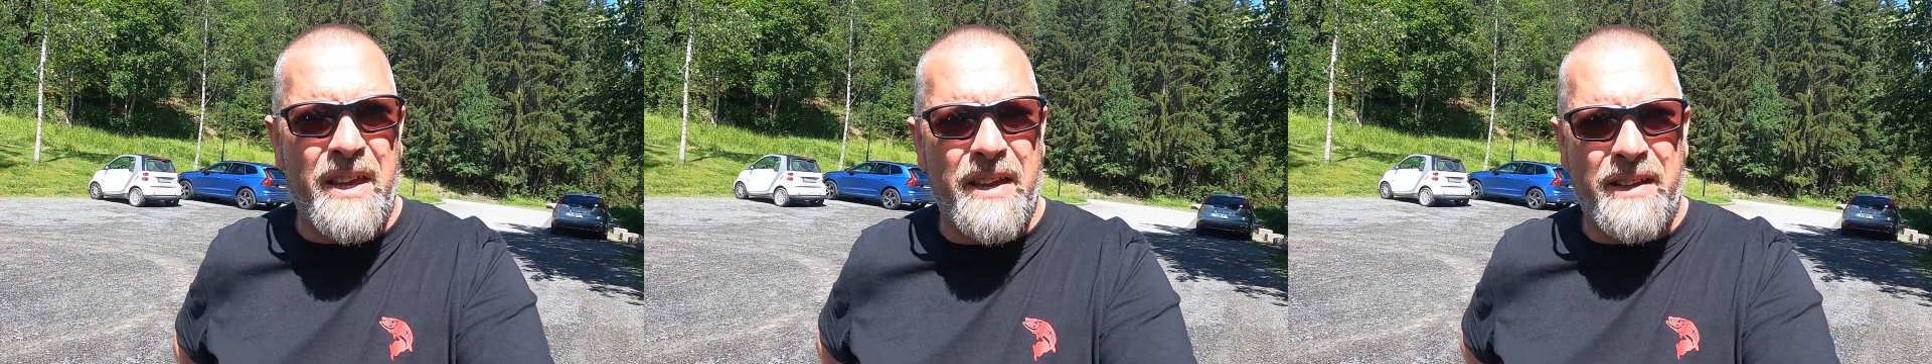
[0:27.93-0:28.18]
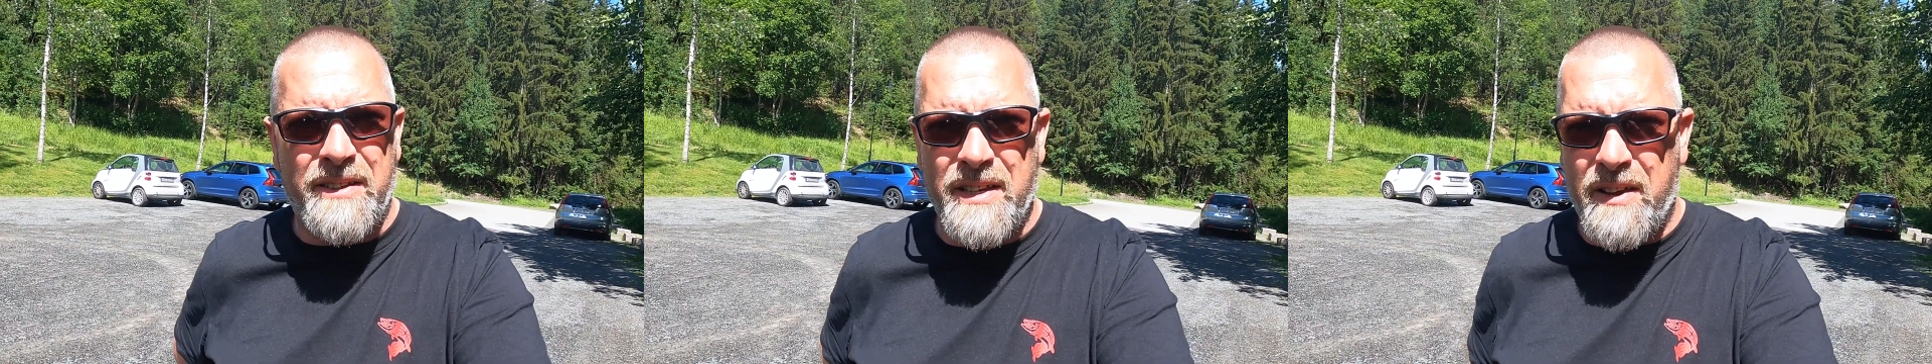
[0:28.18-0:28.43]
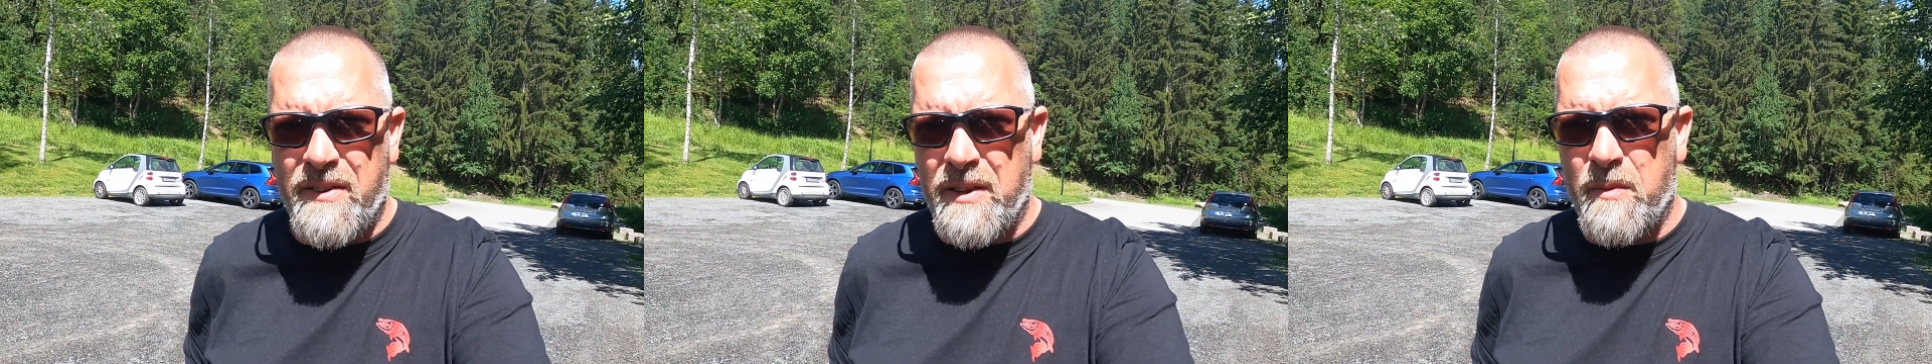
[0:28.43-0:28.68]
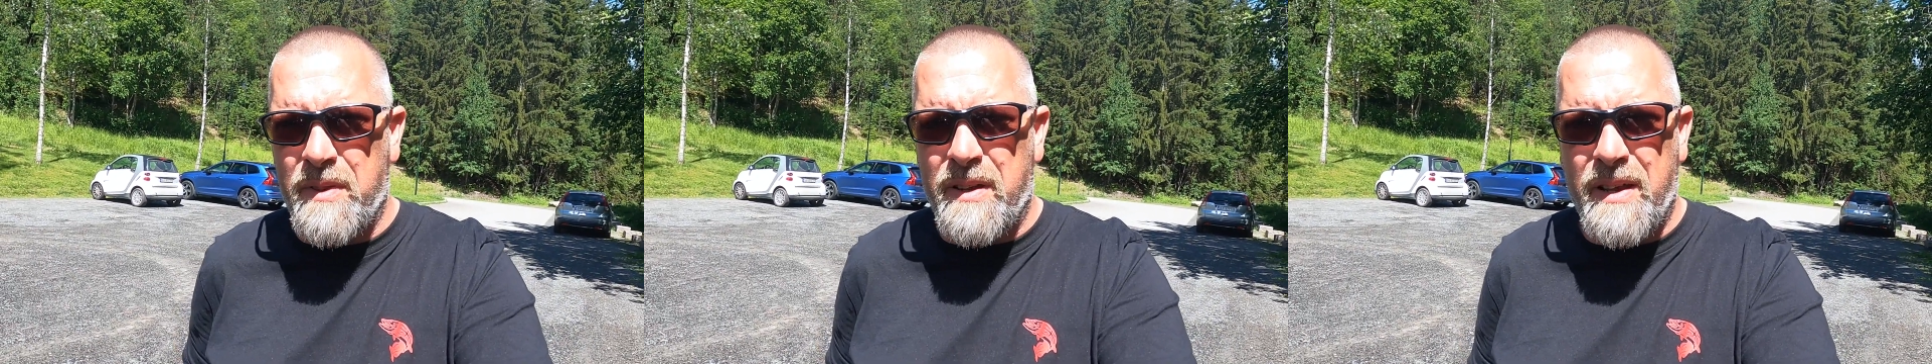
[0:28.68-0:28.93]
getting down
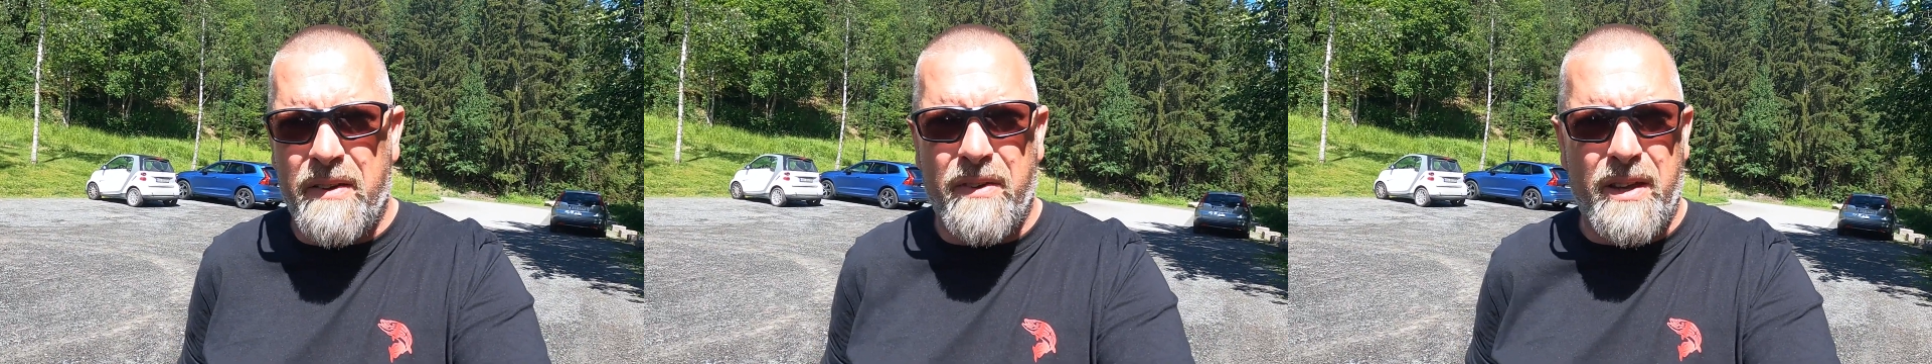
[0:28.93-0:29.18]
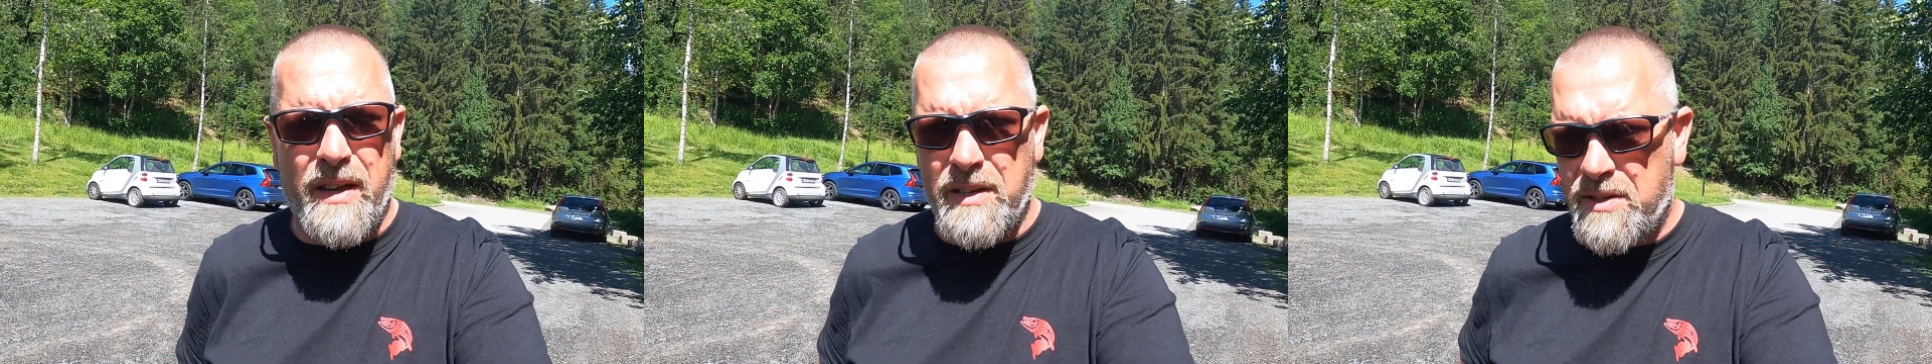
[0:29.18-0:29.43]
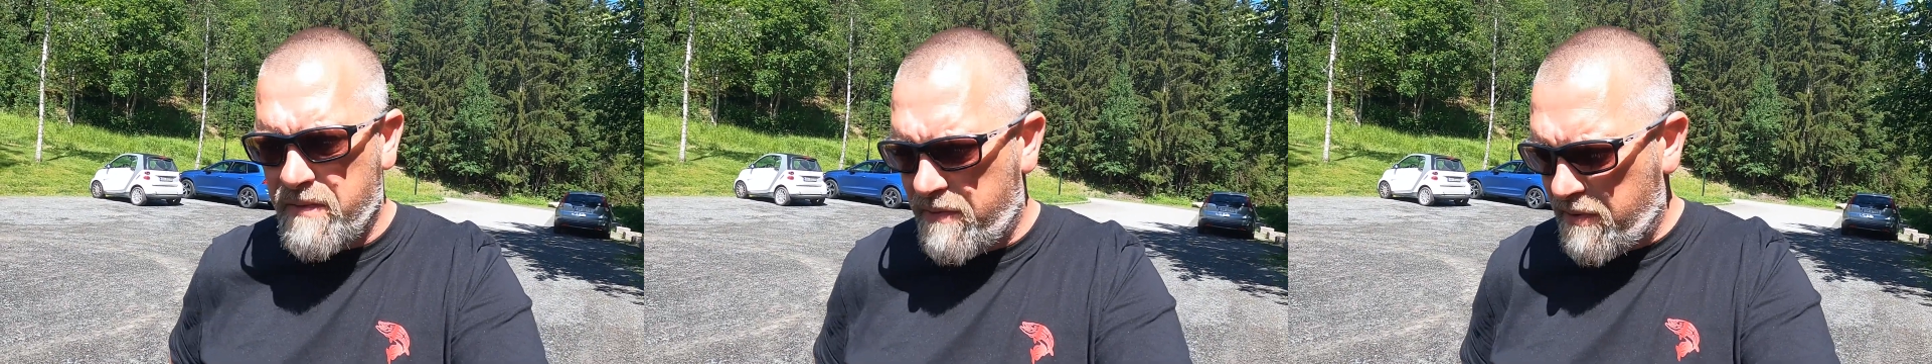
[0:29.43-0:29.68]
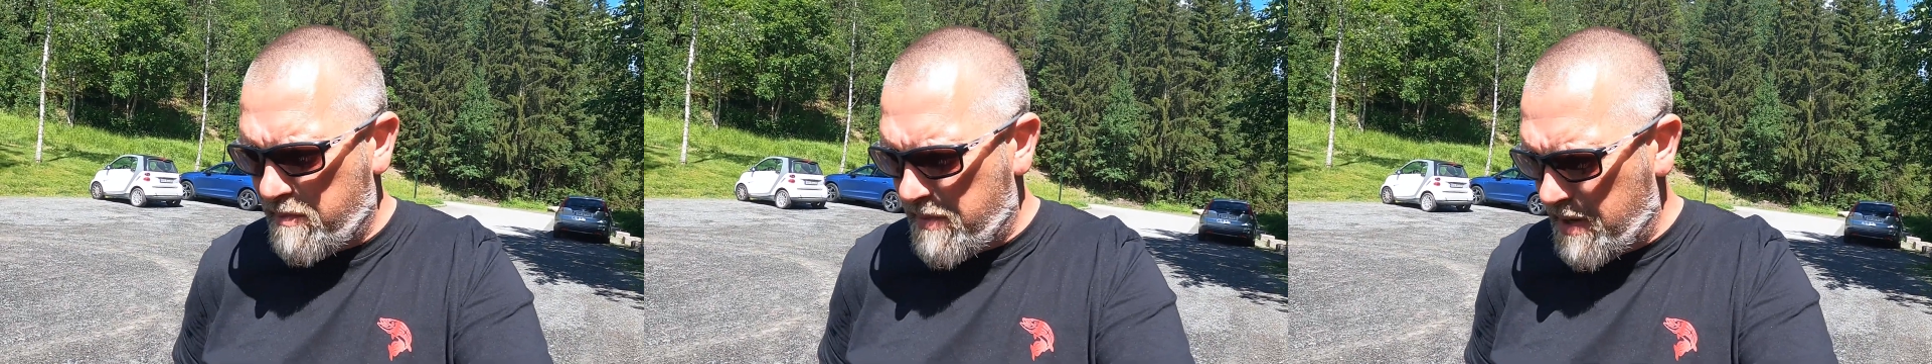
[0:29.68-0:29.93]
here with the navigation
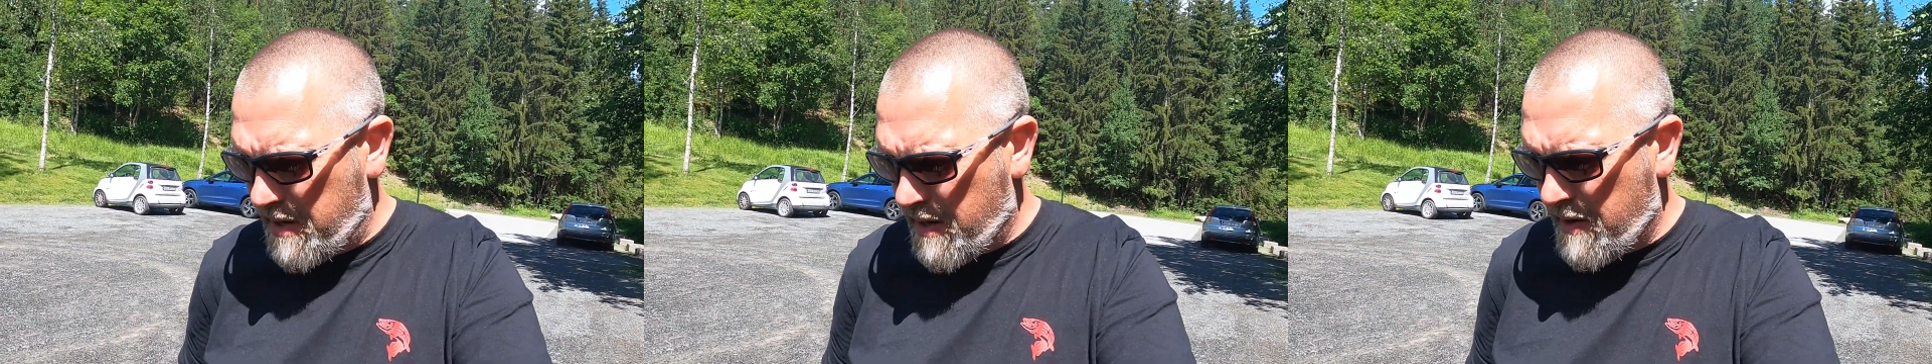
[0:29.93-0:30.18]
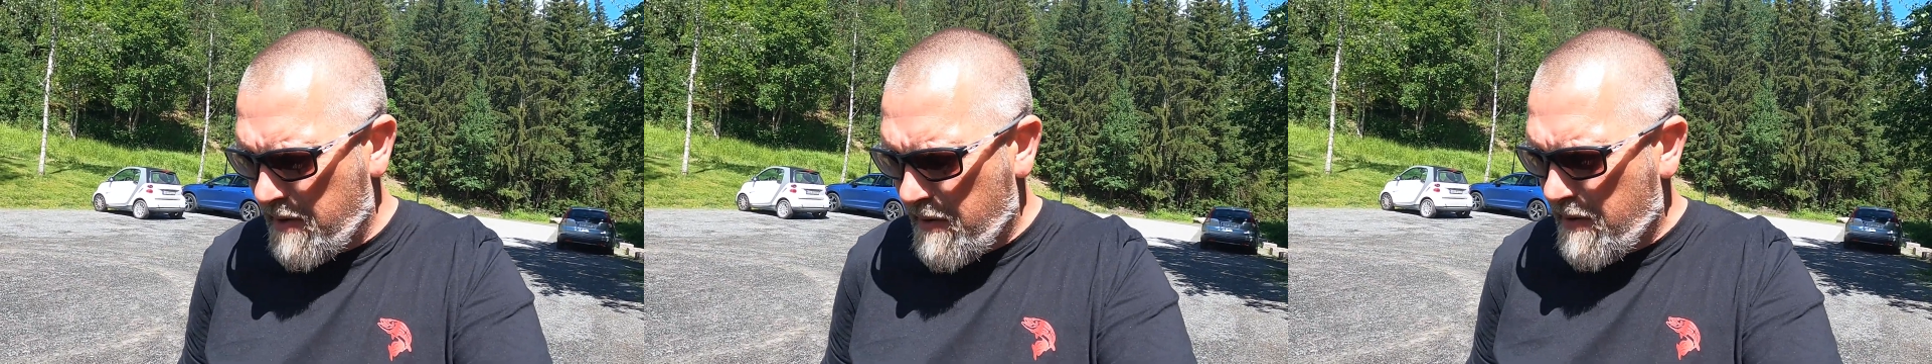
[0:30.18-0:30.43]
from the